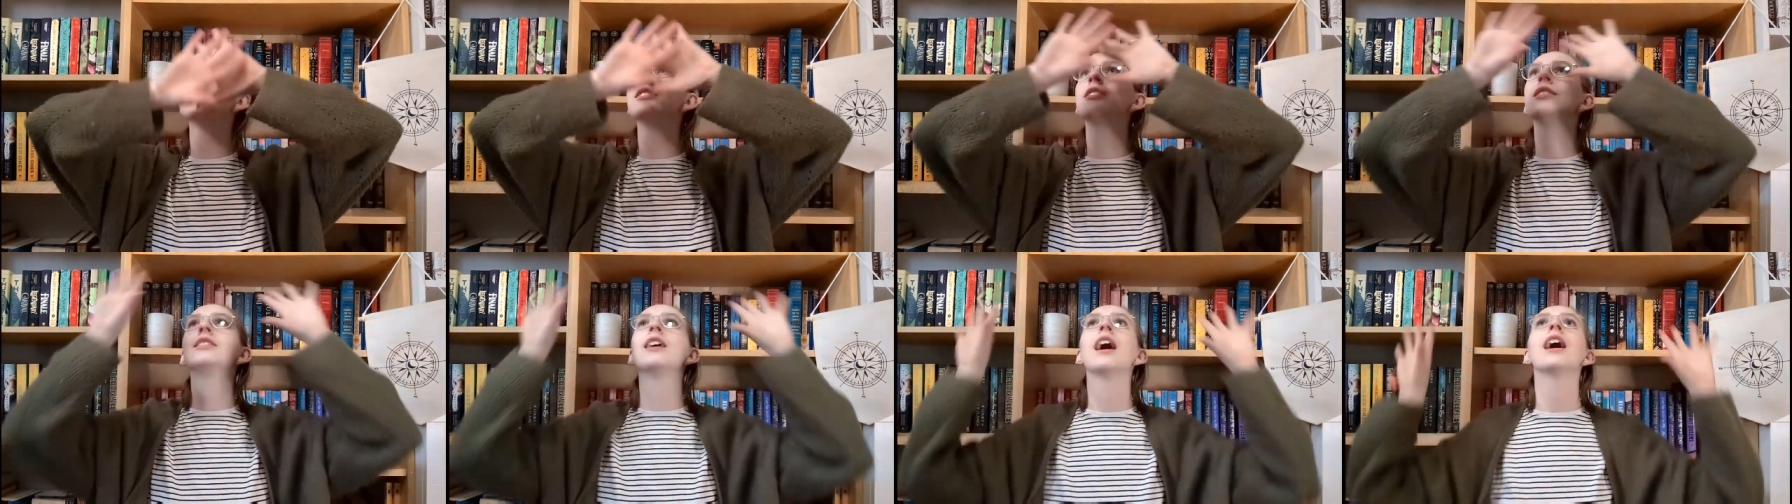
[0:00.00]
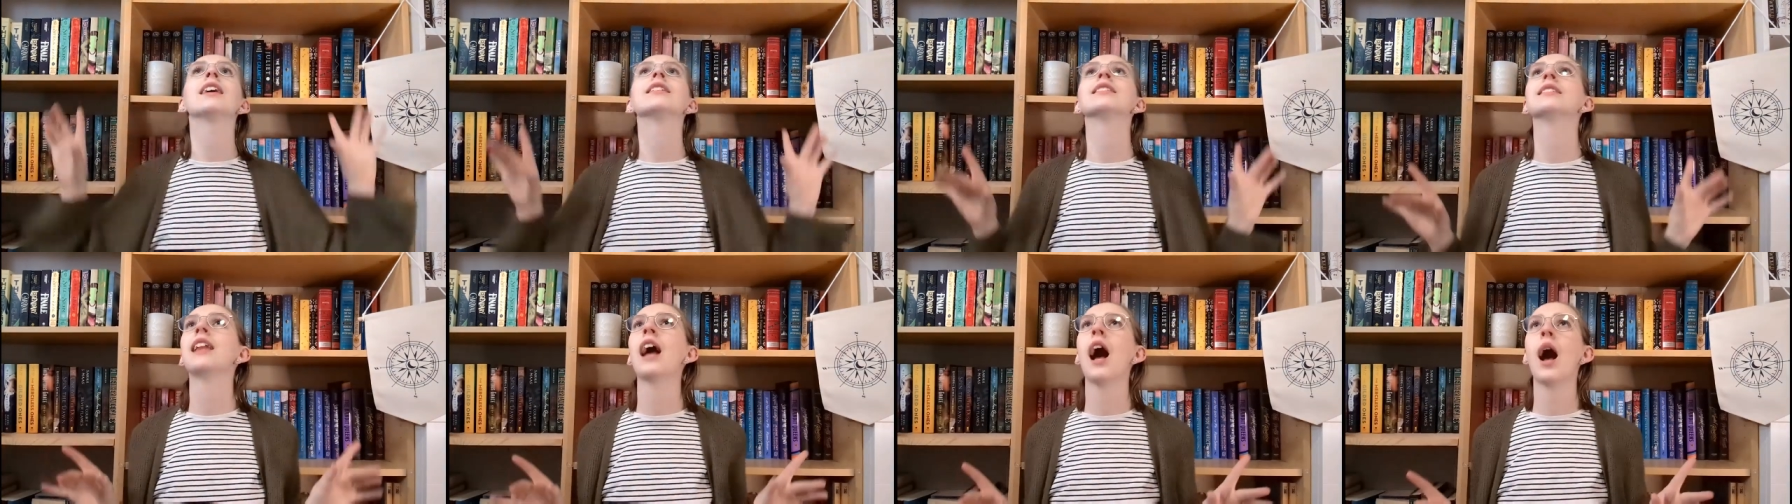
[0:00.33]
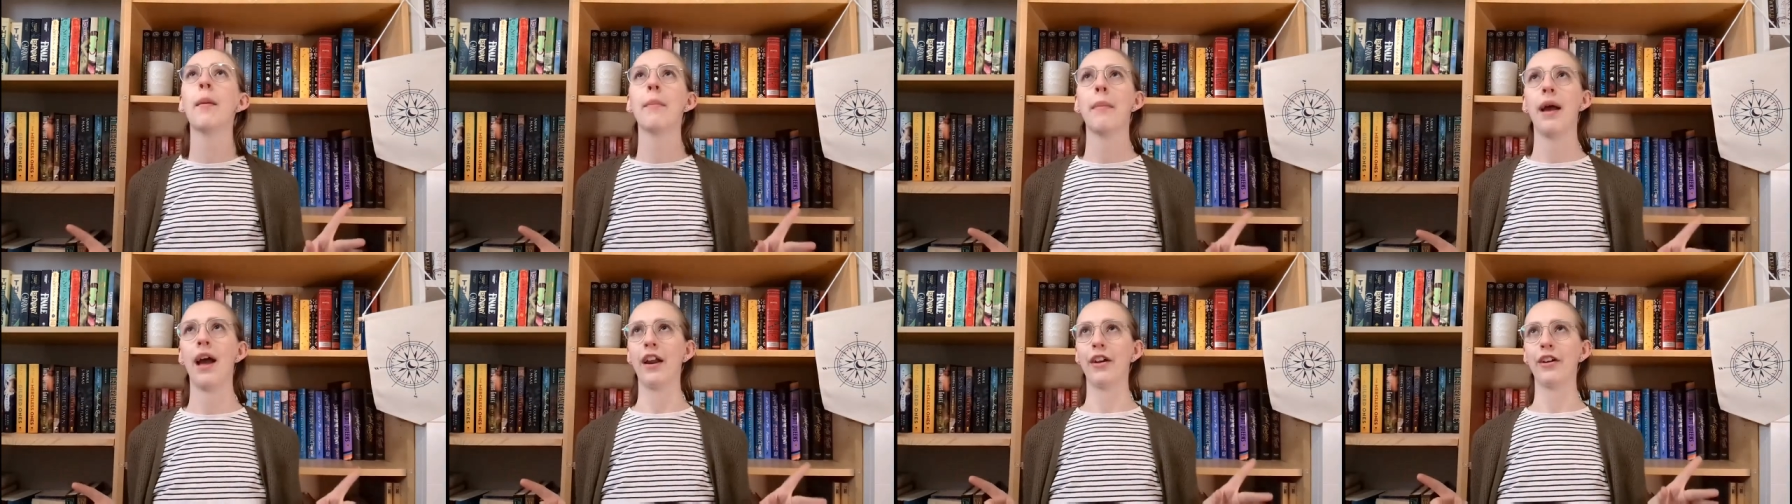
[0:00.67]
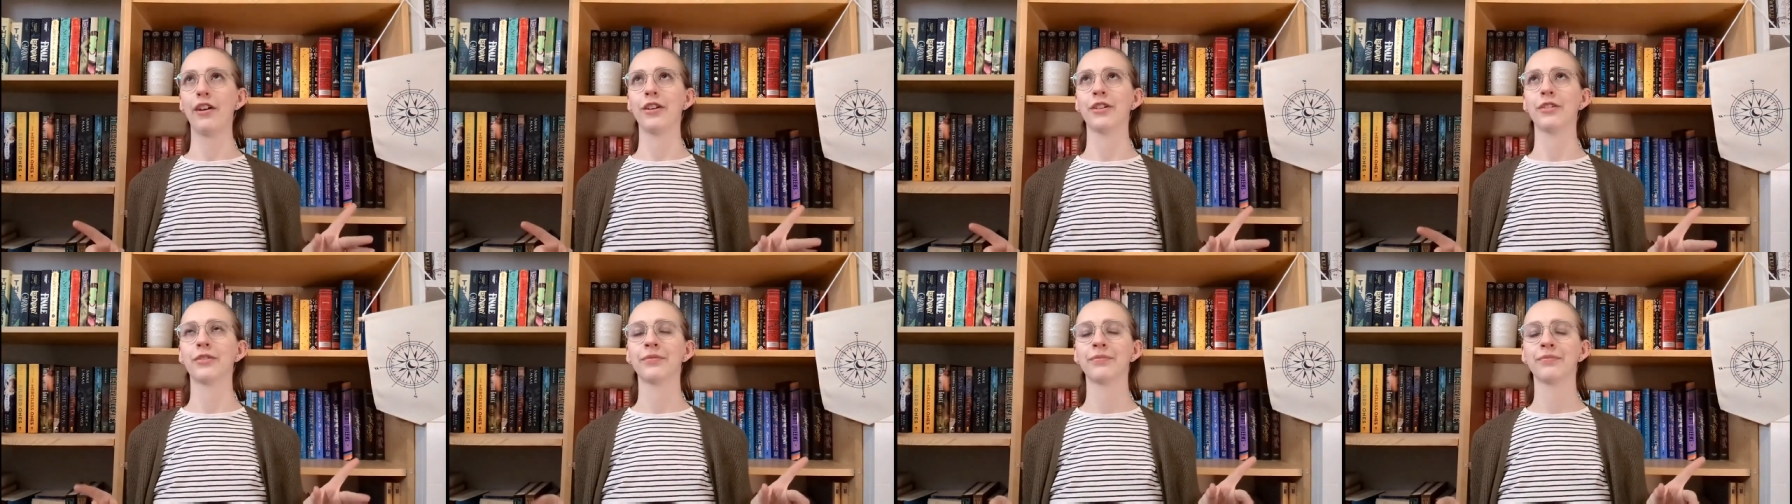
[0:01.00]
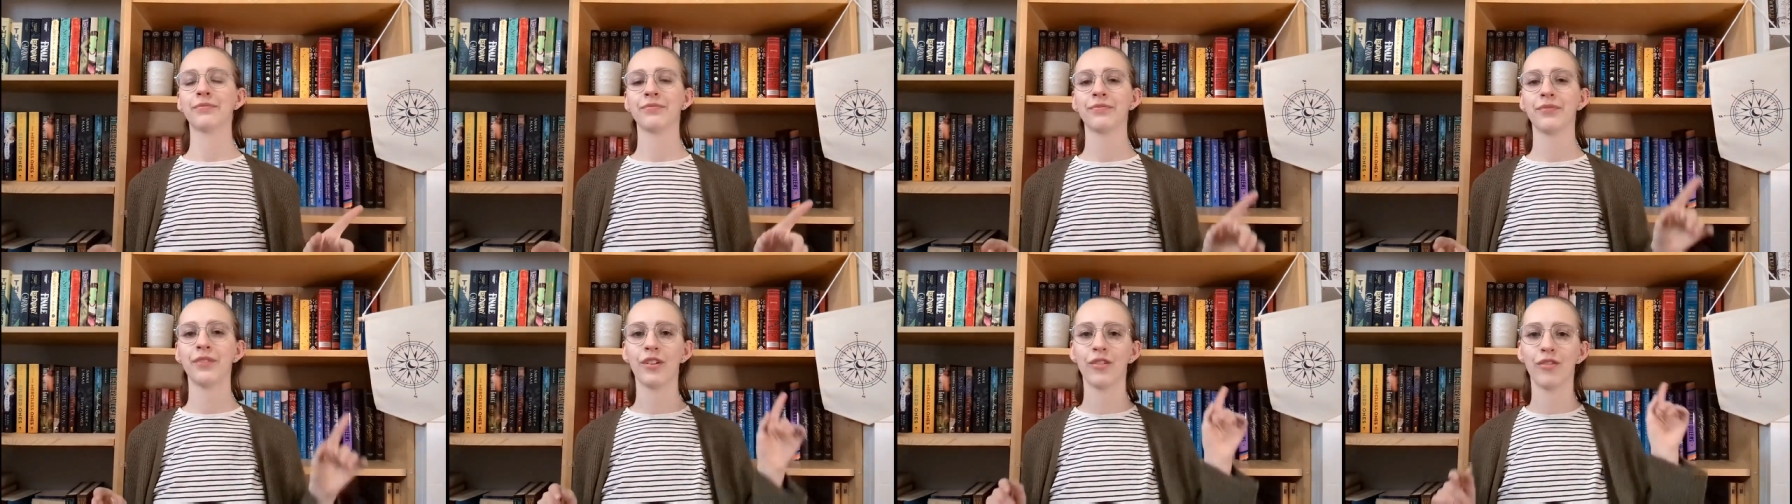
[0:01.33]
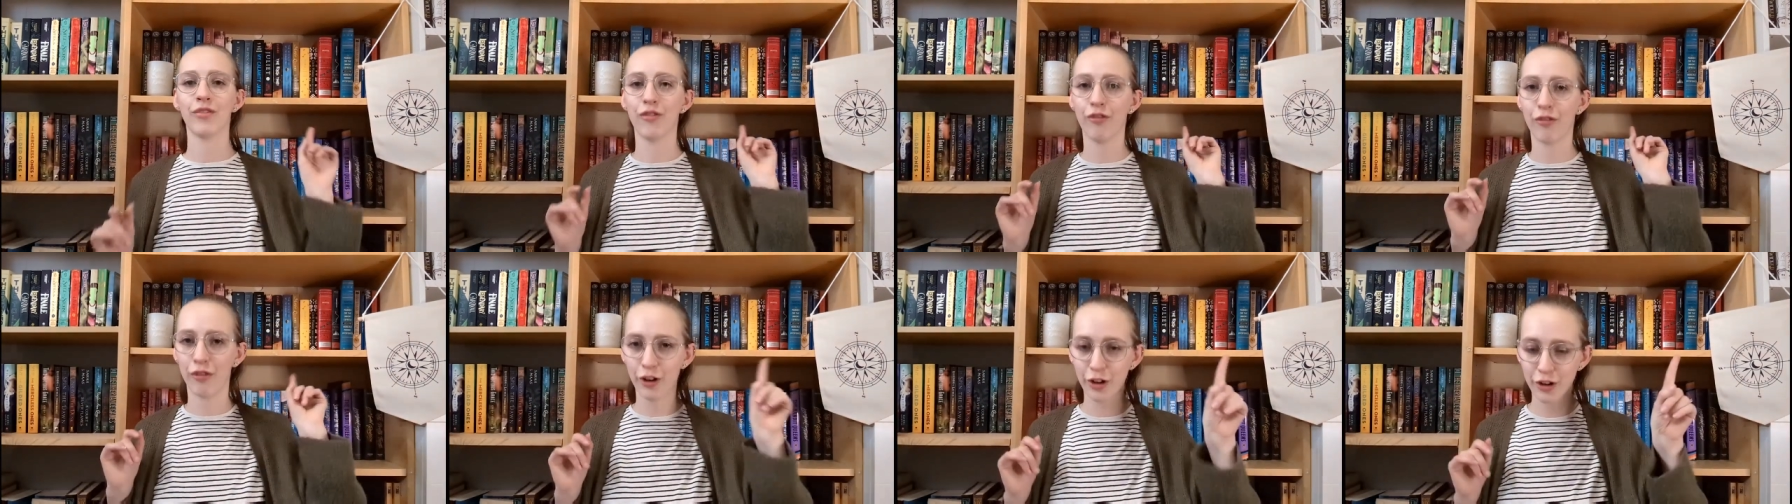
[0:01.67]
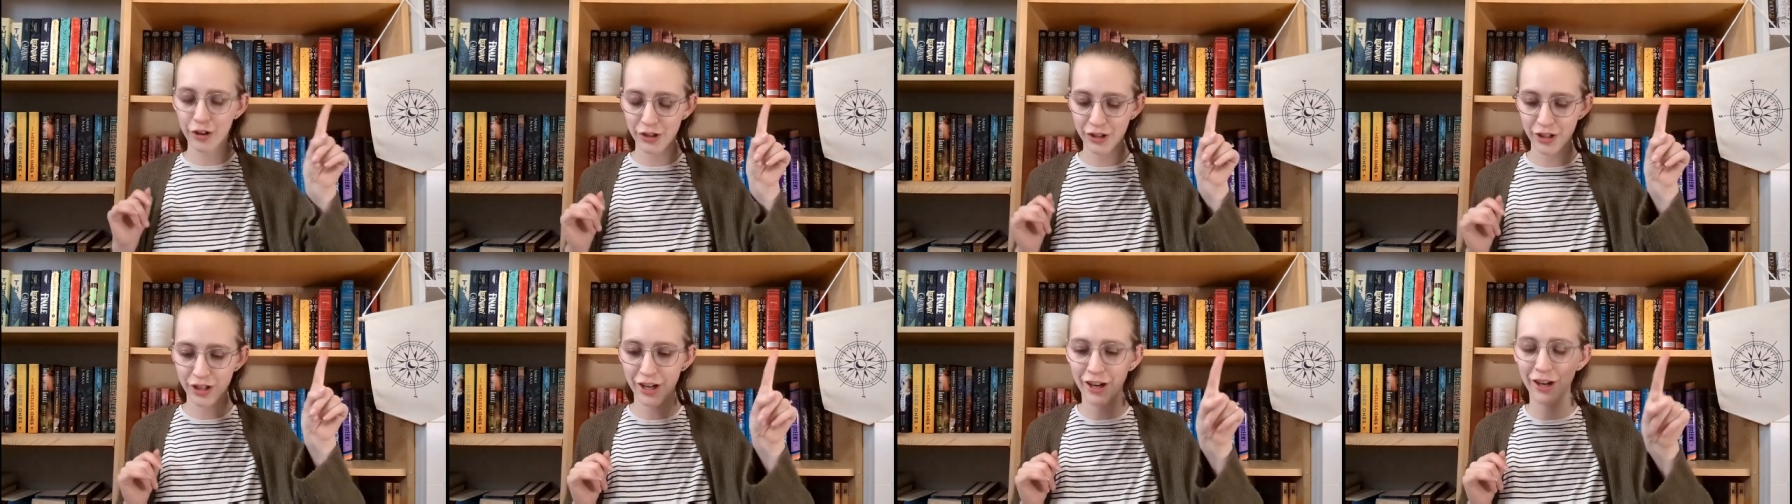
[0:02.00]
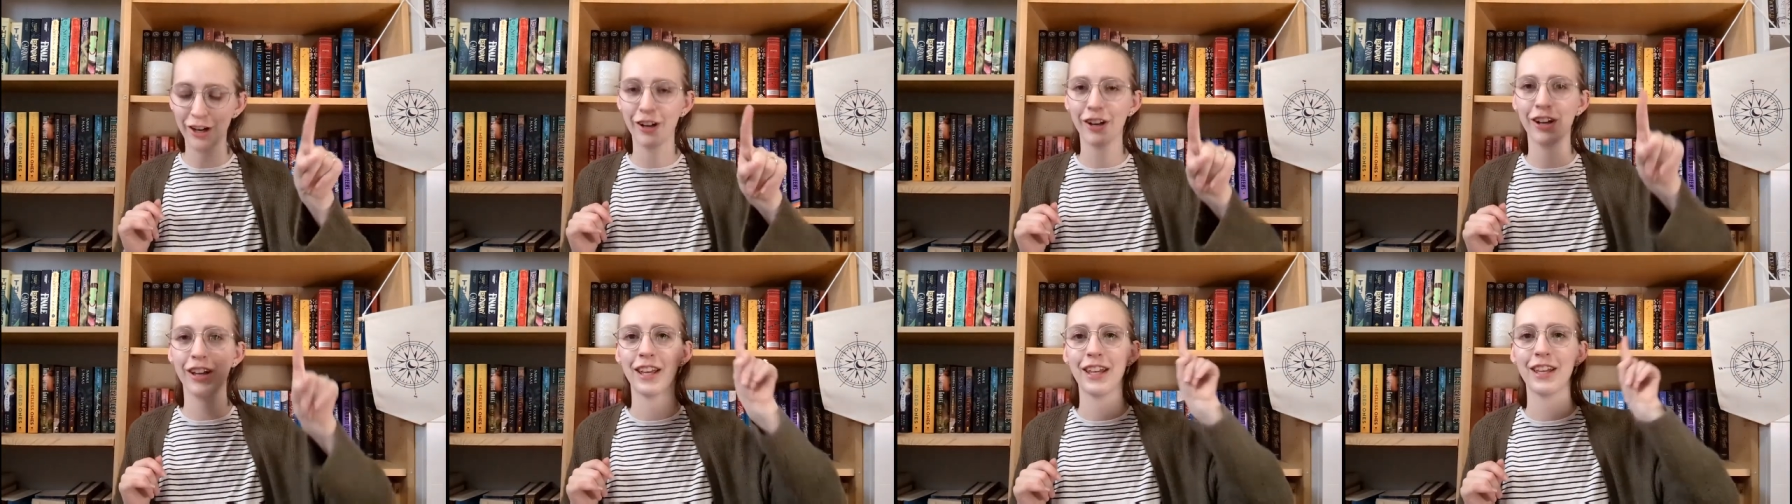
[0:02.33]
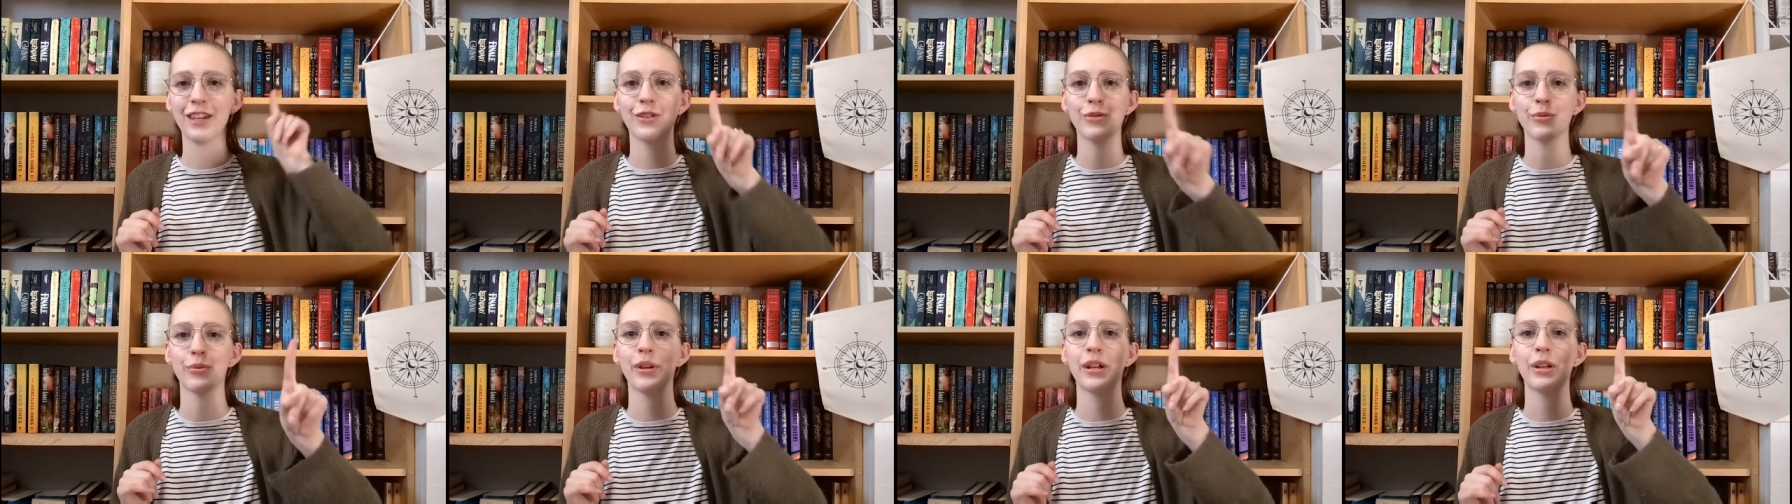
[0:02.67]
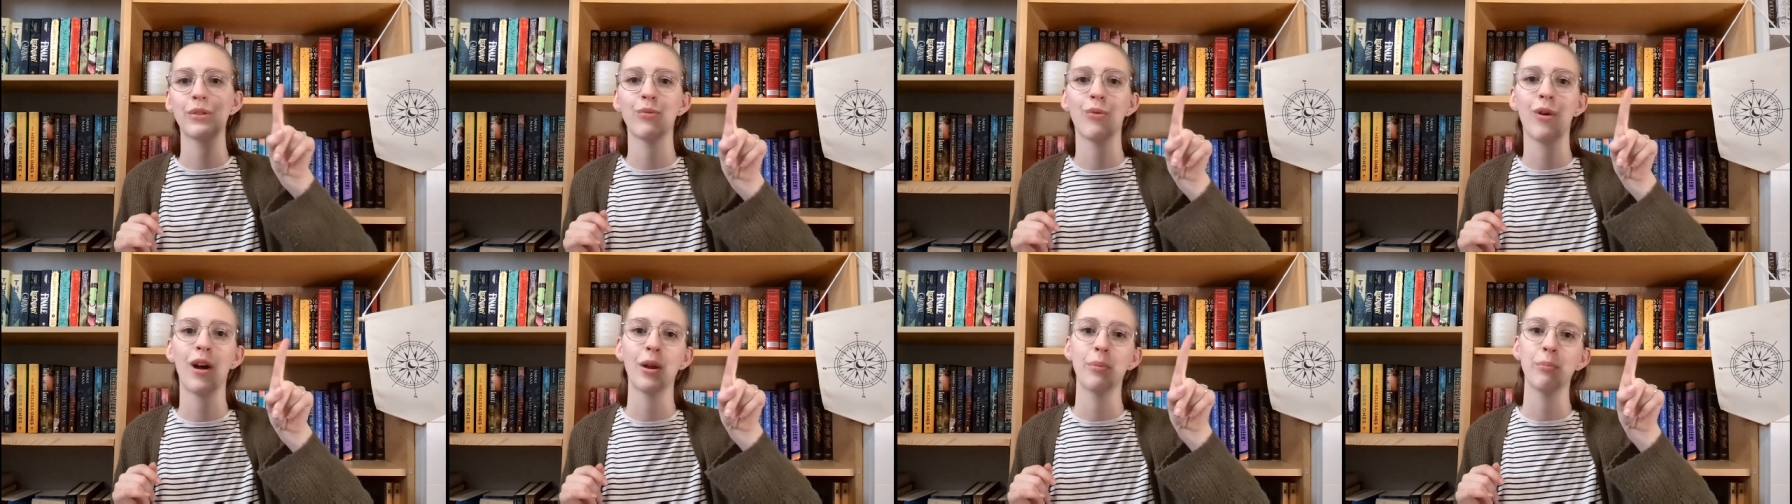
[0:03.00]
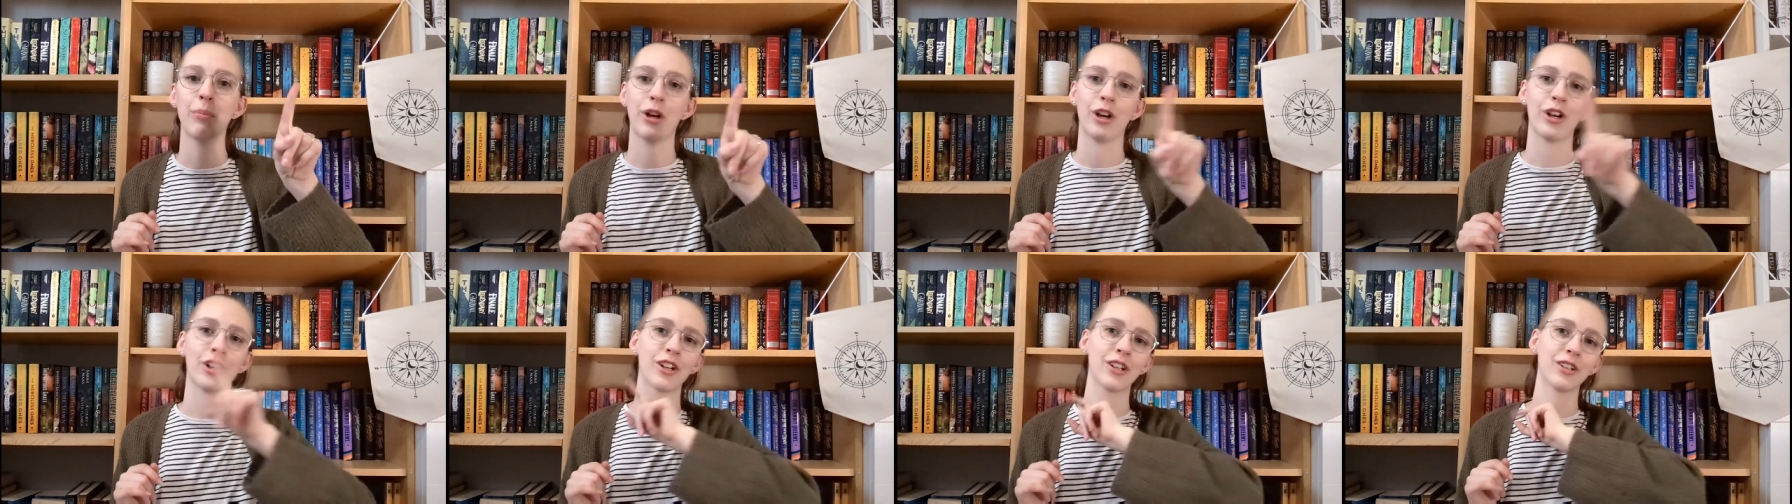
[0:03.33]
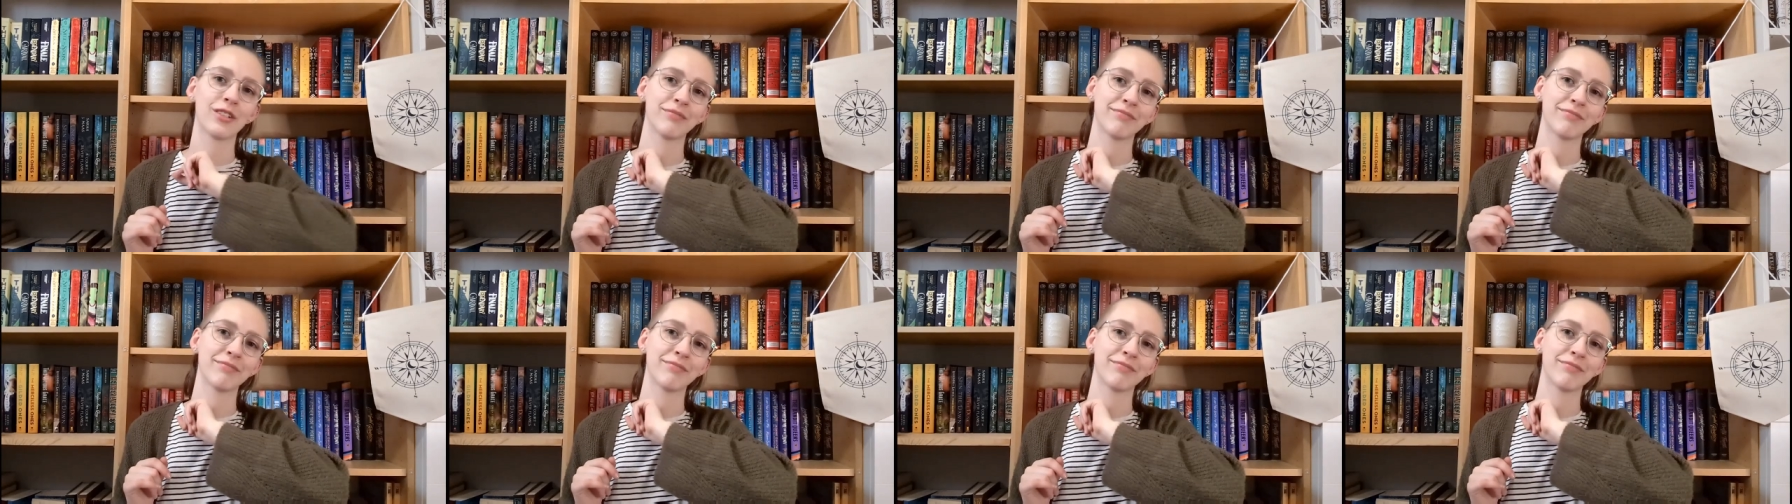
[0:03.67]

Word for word: does not matter first tier is read one book.